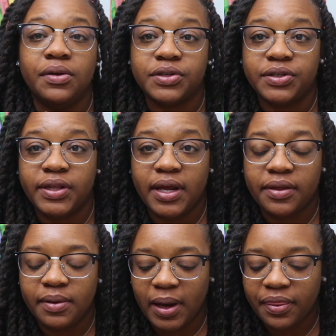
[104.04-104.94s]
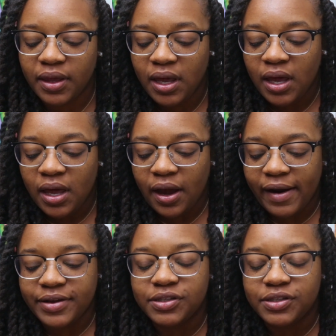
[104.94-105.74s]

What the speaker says: closer to the end of the month. All right,